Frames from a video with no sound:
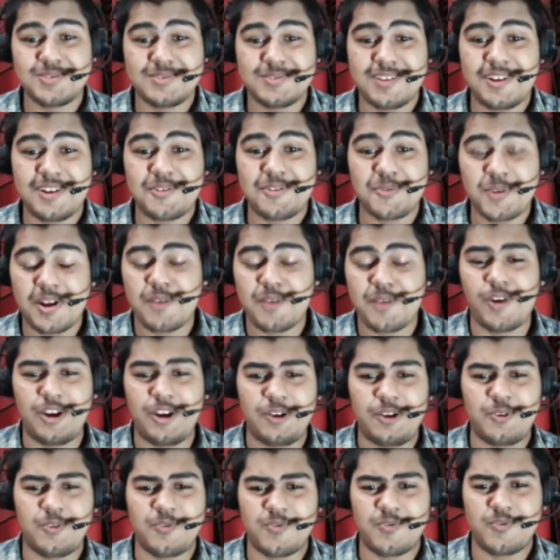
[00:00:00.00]
and today we're going
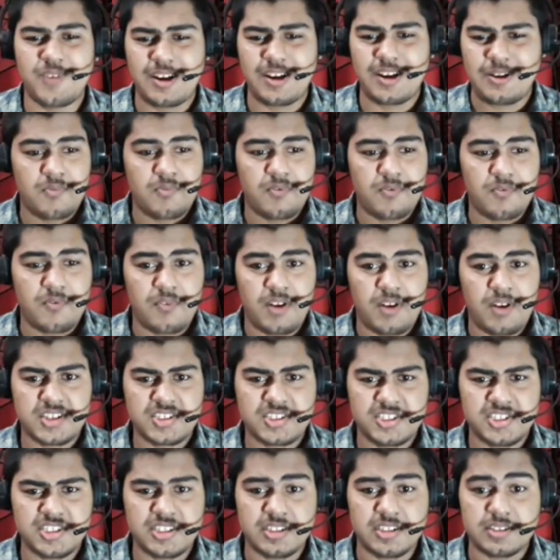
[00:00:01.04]
to react on
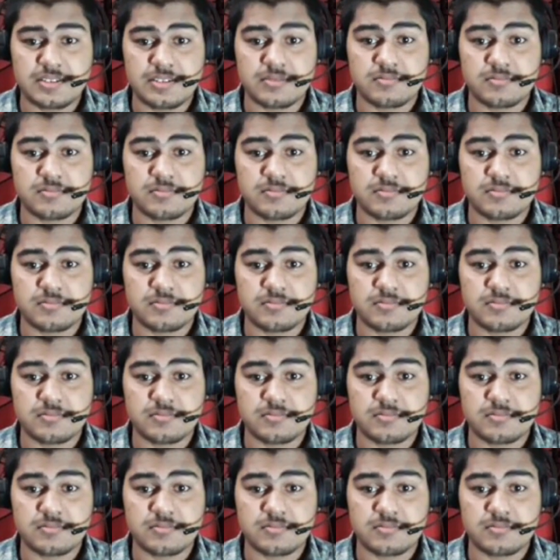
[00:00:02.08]
Russian